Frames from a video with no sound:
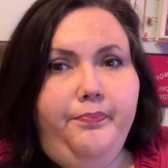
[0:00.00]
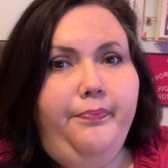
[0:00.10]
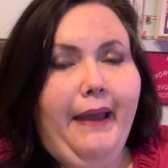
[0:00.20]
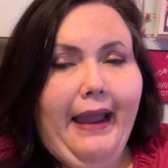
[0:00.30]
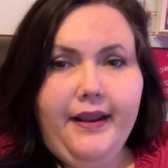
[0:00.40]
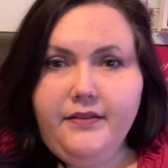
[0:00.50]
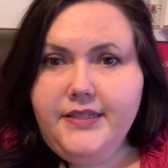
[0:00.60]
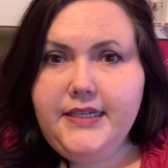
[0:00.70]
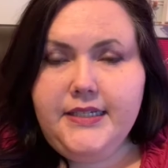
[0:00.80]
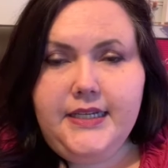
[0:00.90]
back
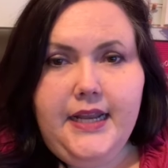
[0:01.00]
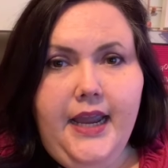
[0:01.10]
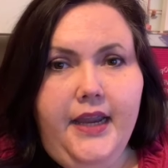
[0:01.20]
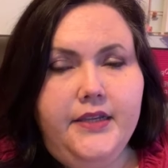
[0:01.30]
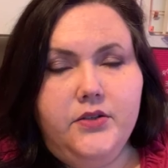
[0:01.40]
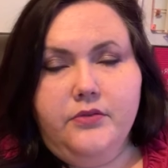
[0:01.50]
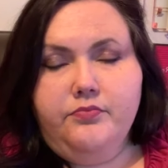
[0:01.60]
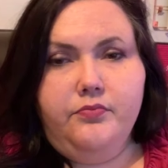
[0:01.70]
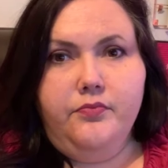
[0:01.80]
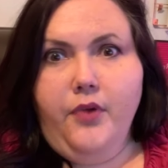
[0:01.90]
60 days or
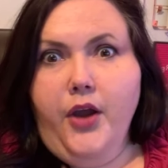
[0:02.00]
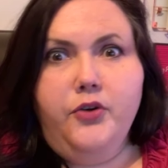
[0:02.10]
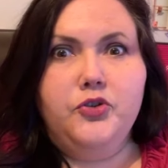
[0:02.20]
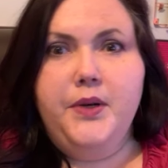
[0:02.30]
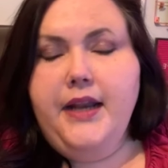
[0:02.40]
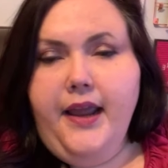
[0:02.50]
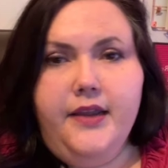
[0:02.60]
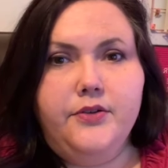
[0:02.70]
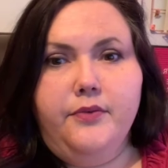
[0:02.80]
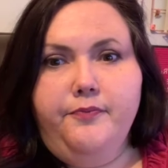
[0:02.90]
120
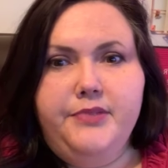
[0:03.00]
days or